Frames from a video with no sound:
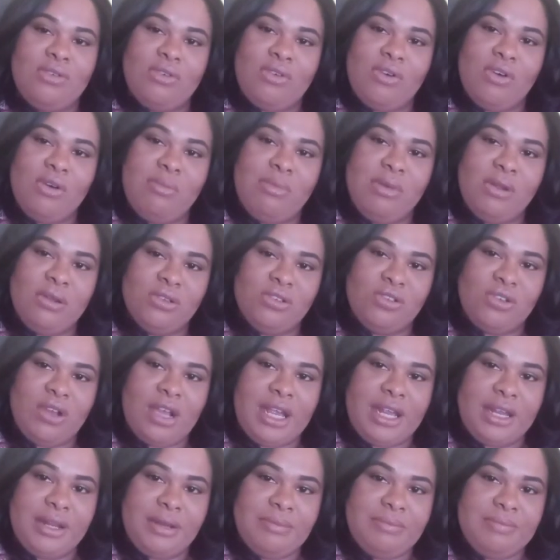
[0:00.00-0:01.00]
or blow
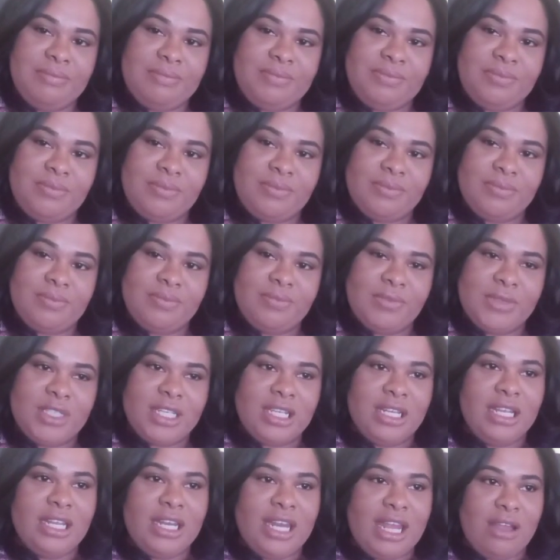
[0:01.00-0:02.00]
dryer to
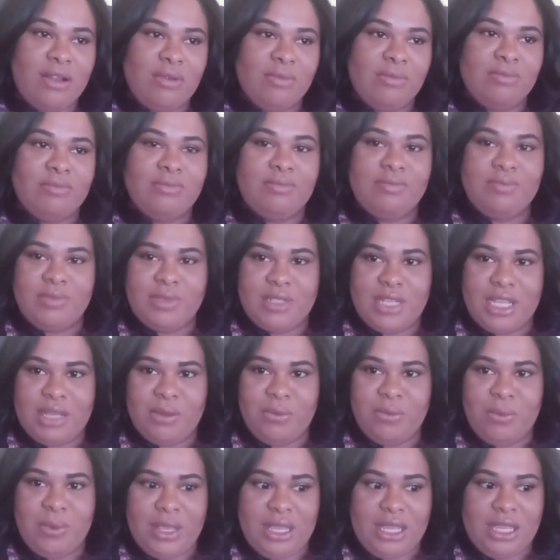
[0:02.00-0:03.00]
lay down the
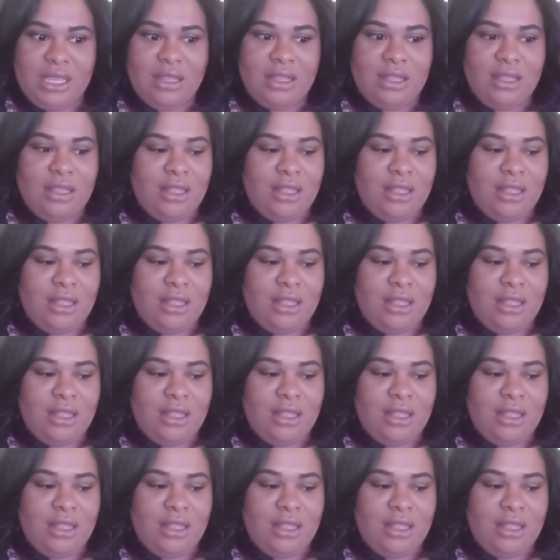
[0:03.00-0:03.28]
wig.